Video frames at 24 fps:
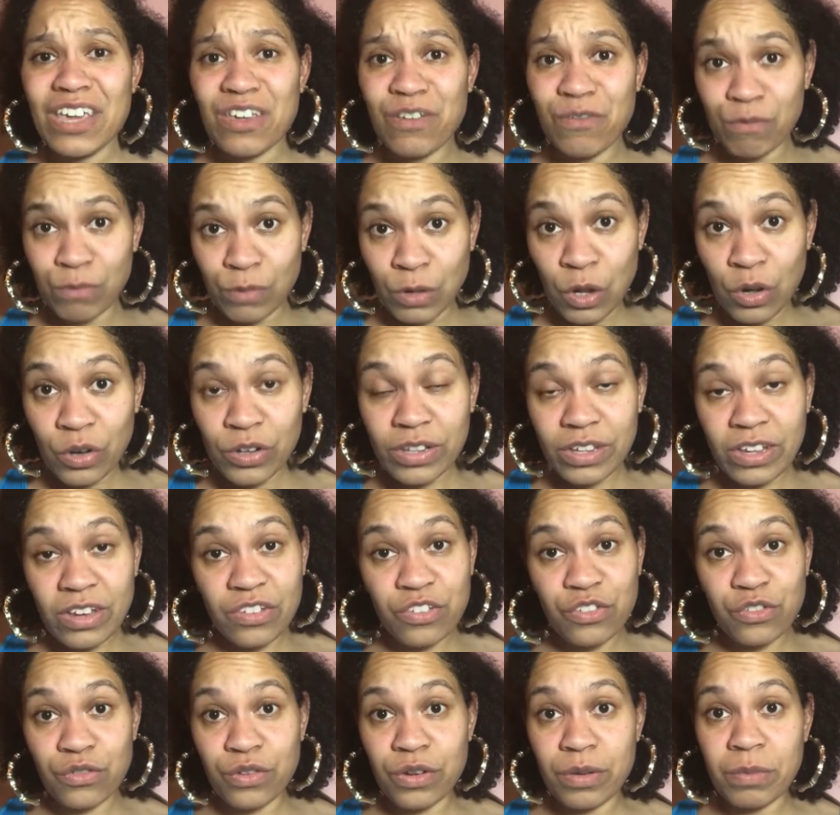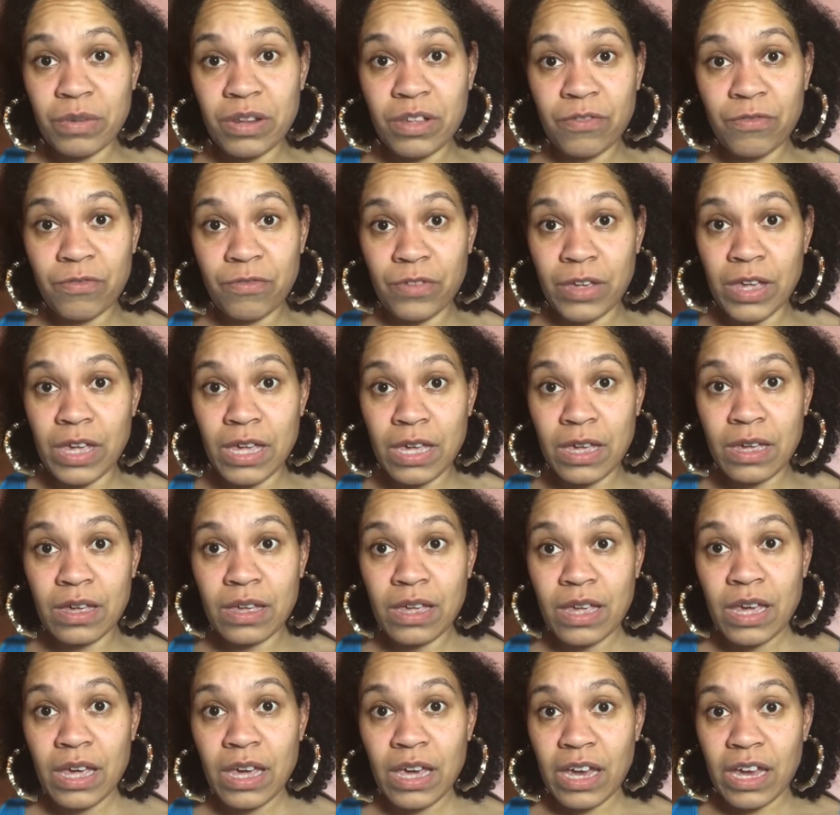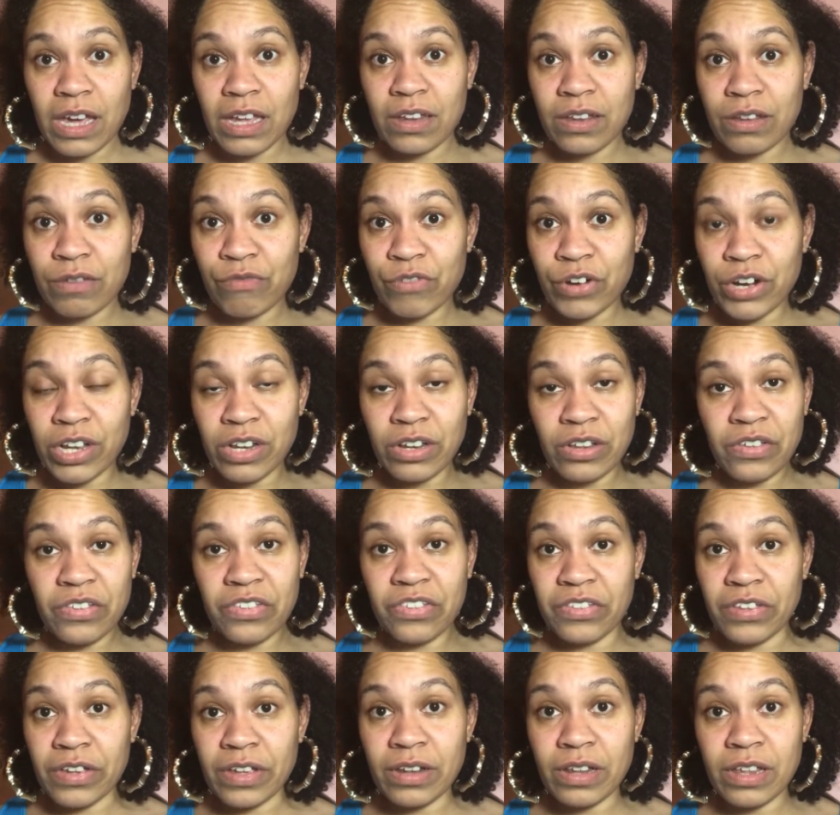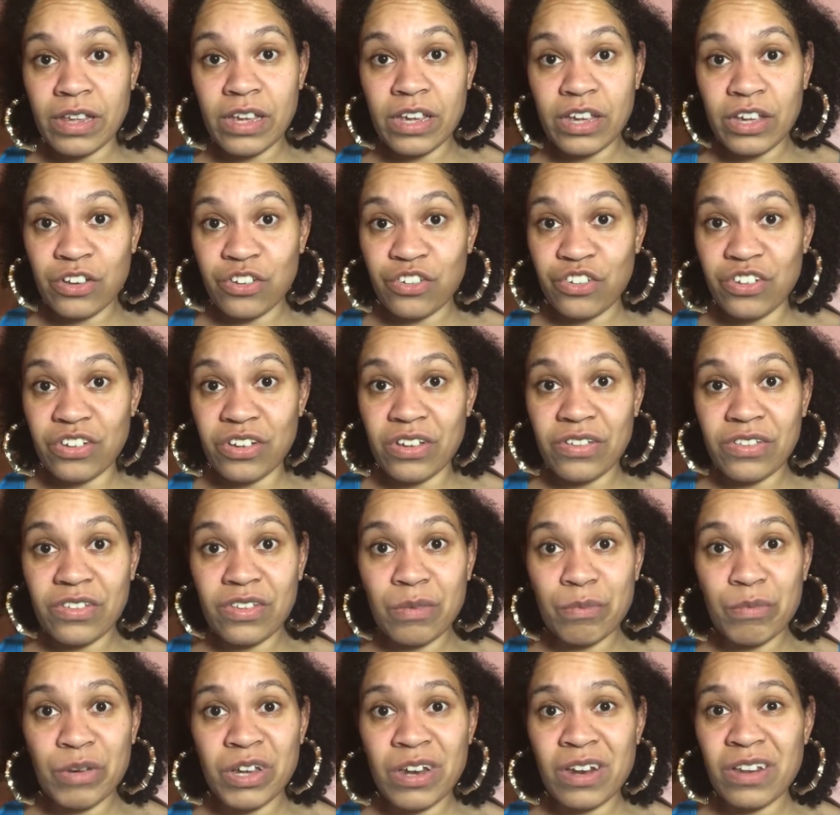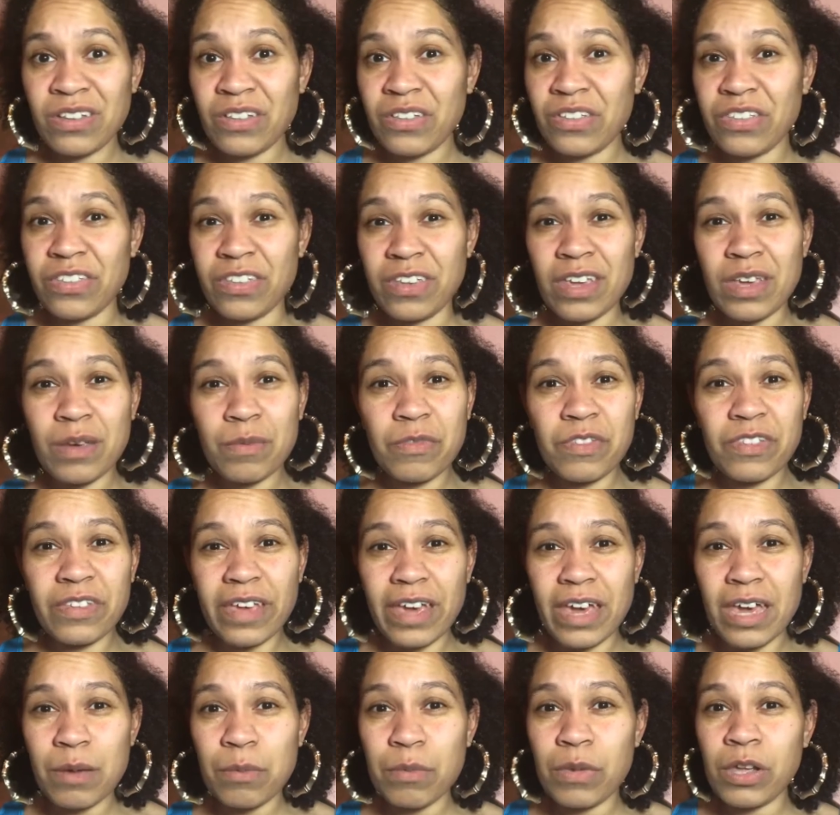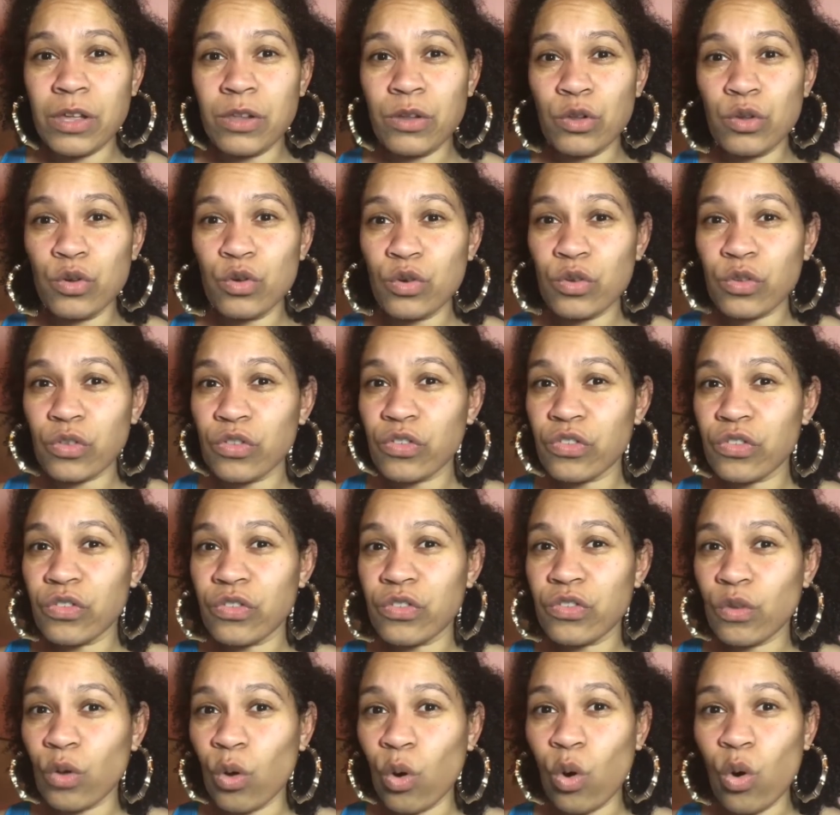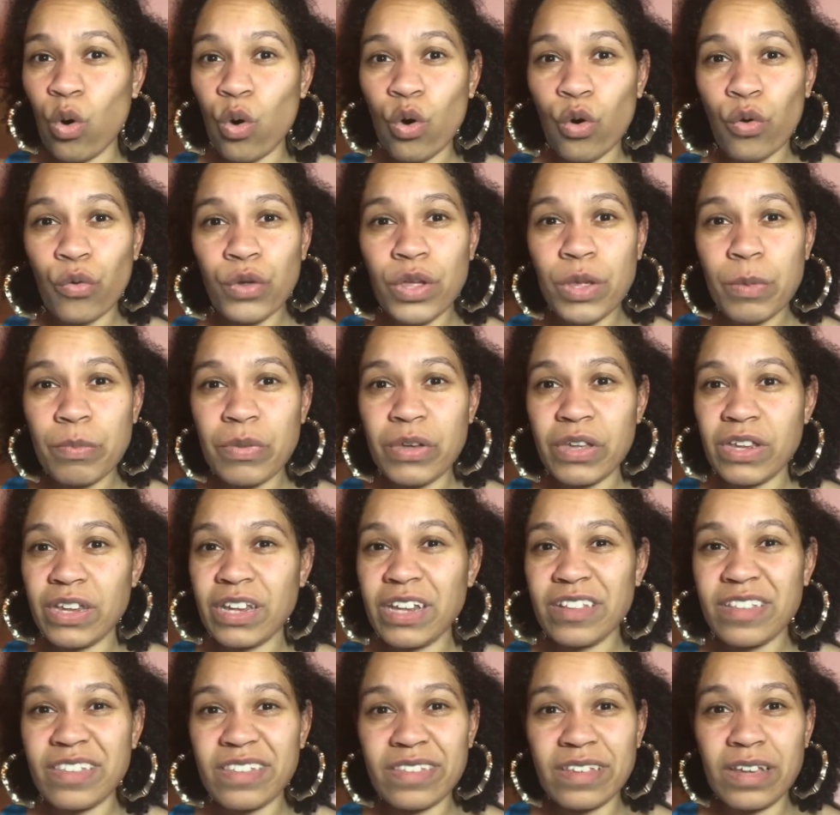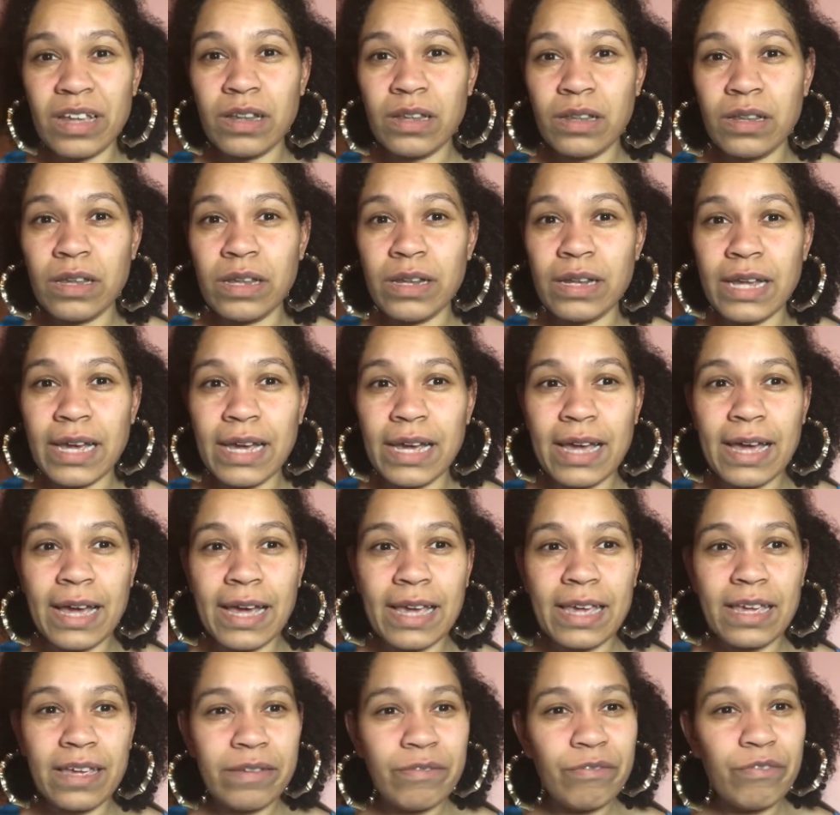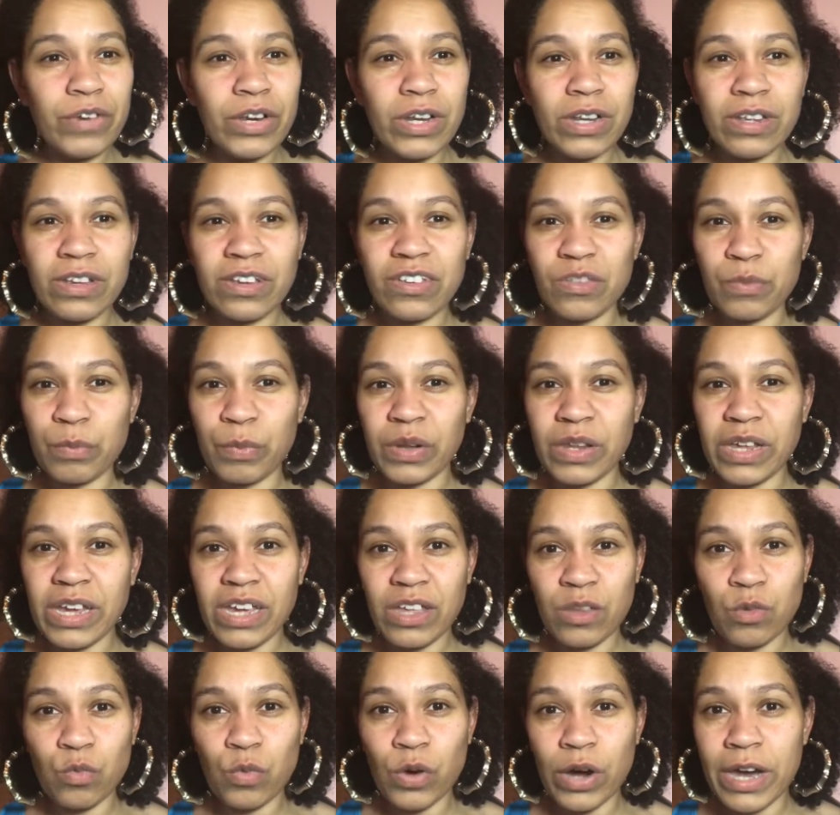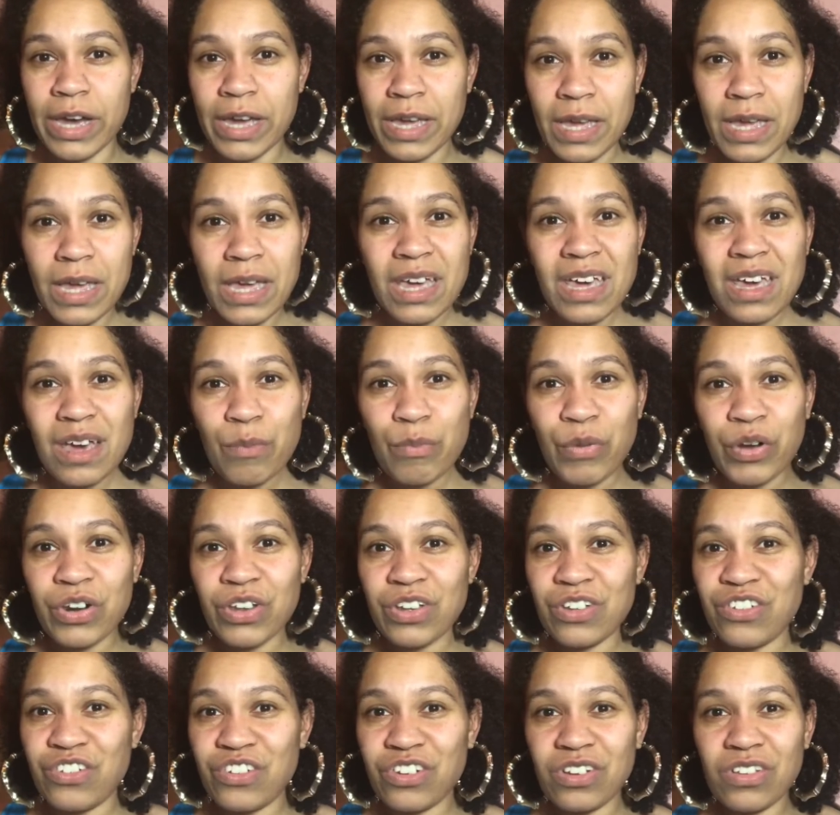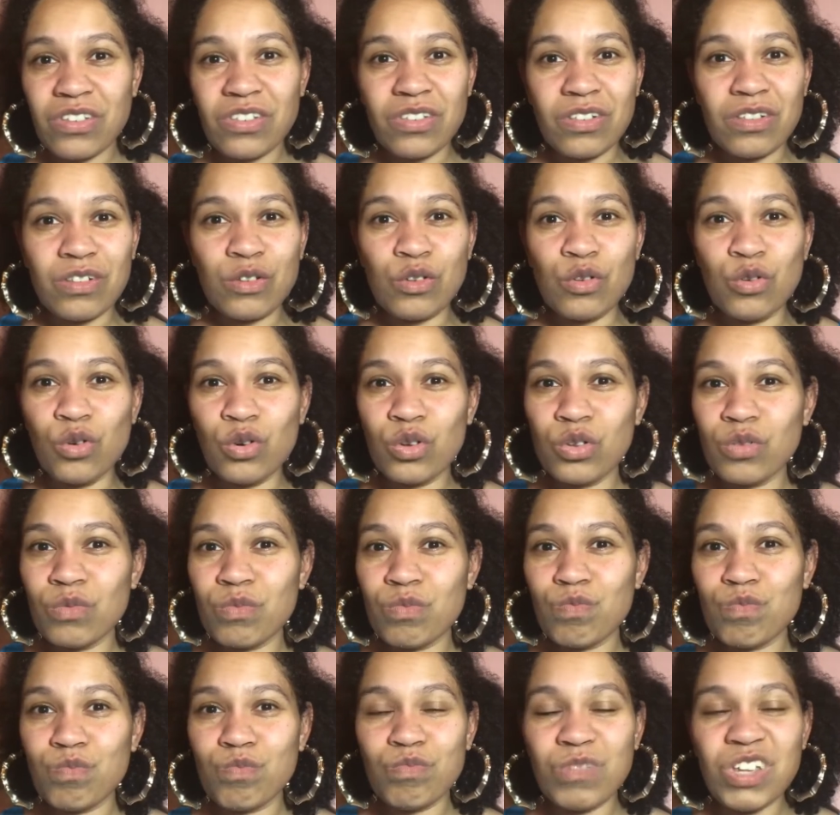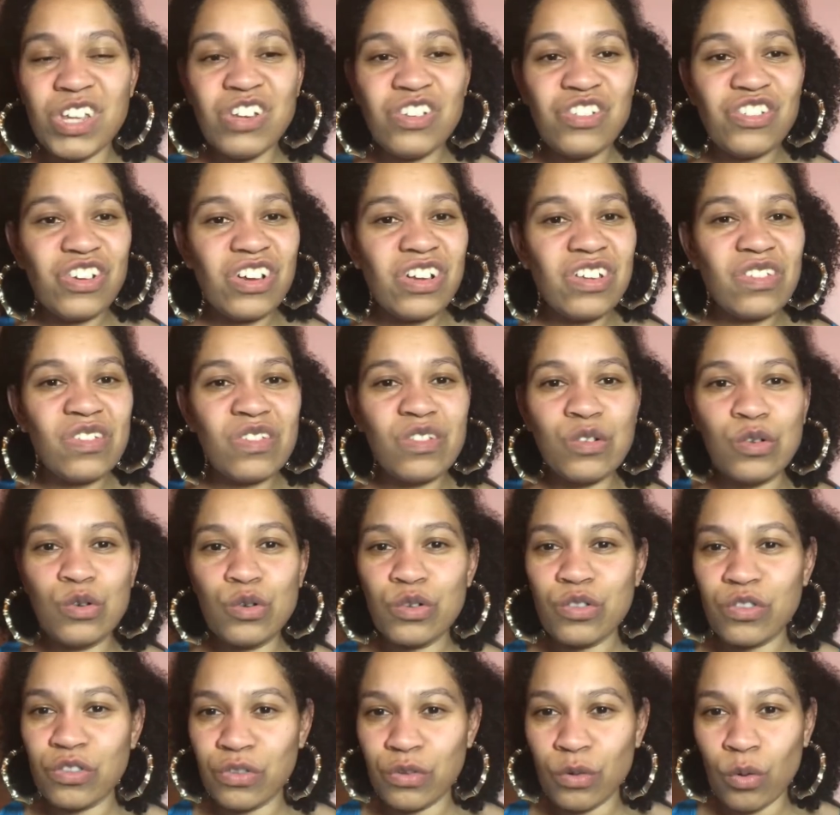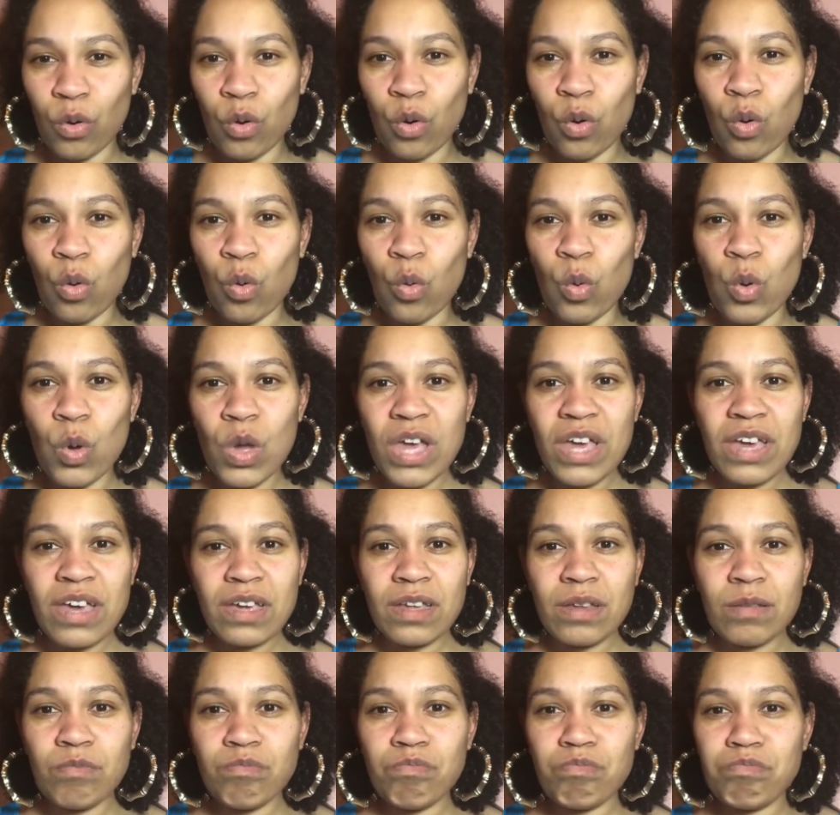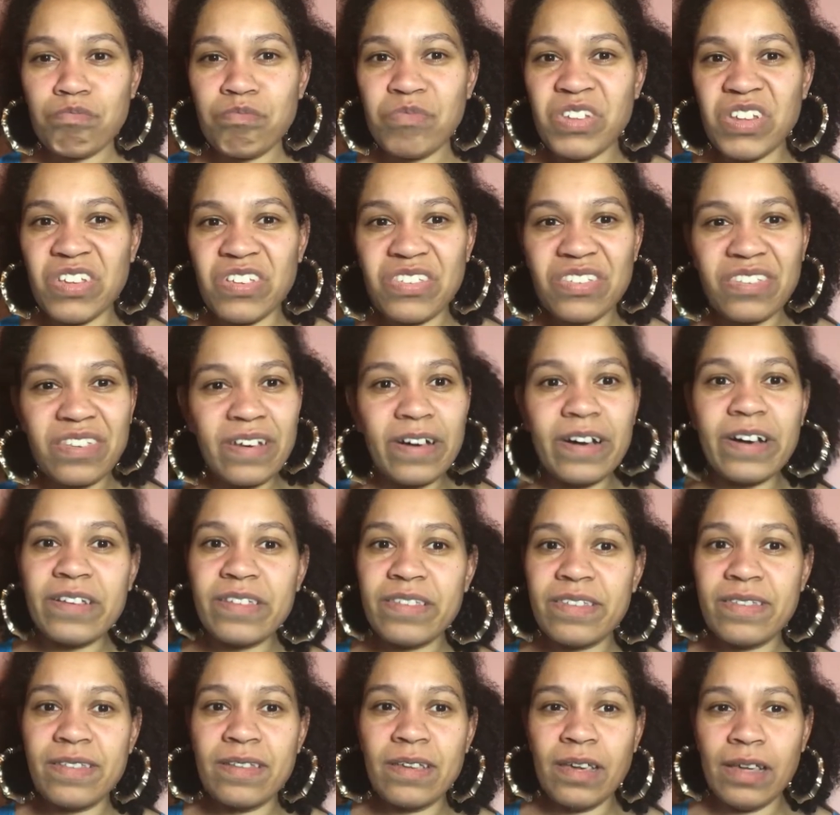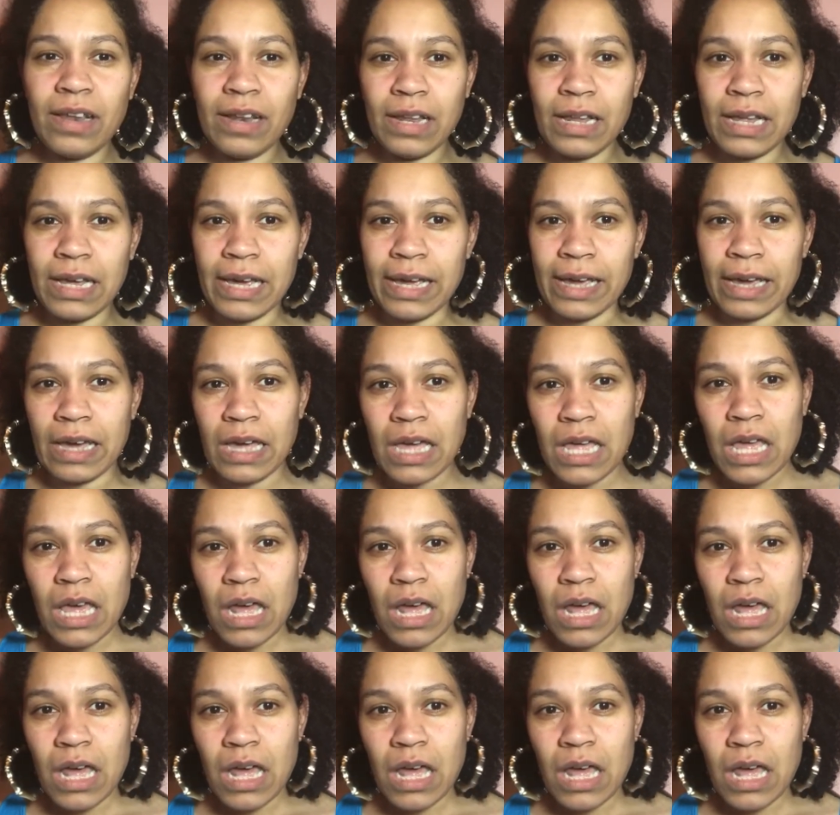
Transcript: it looked extremely fake and really silly and cheesy, but at the same time it looks so creepy and unsettling. Like I can't really explain why, but it just looked it just looked so disgusting, like.